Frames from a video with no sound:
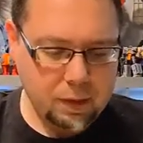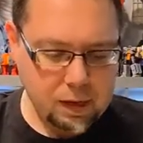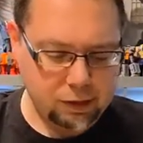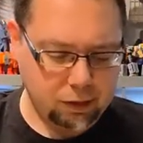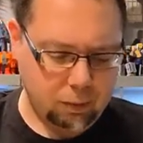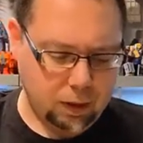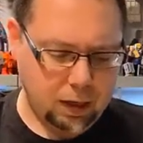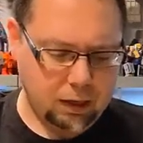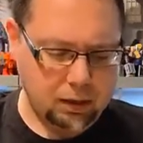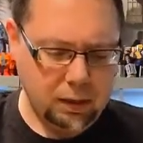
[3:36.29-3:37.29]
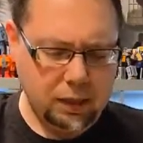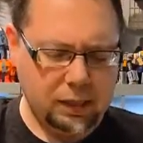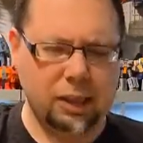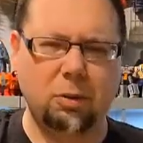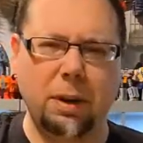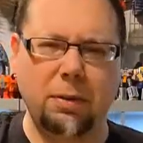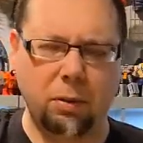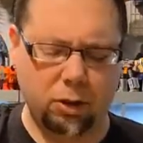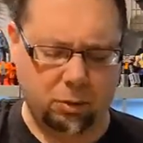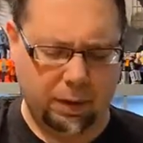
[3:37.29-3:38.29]
So, is it
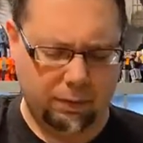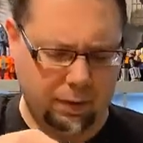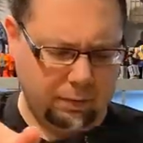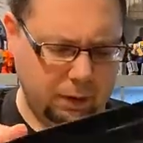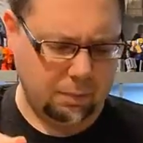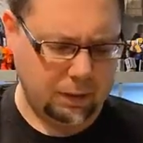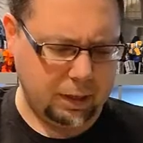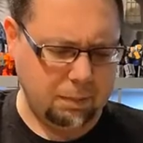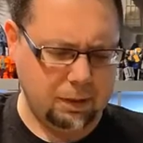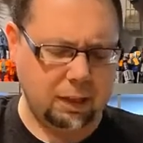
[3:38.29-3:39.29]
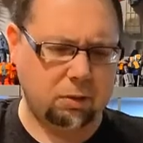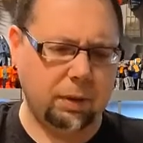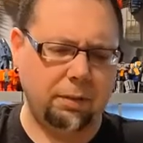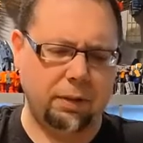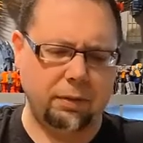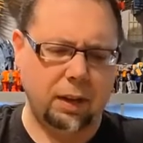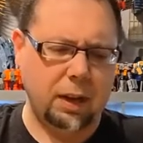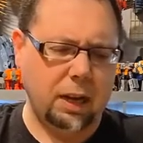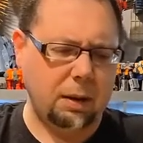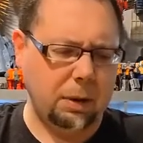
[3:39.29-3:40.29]
24 or 25 volumes? I keep saying 25.
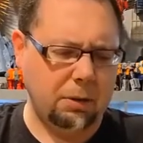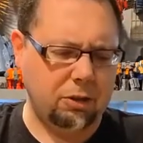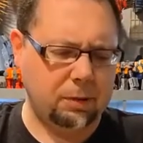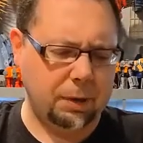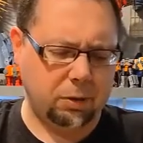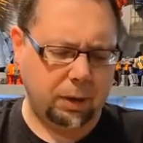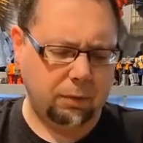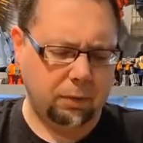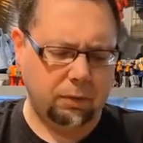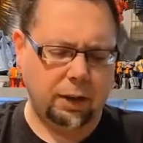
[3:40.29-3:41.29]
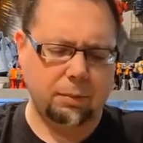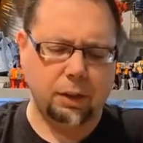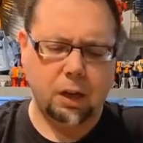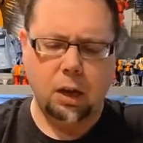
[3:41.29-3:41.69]
It might just be 24 volumes.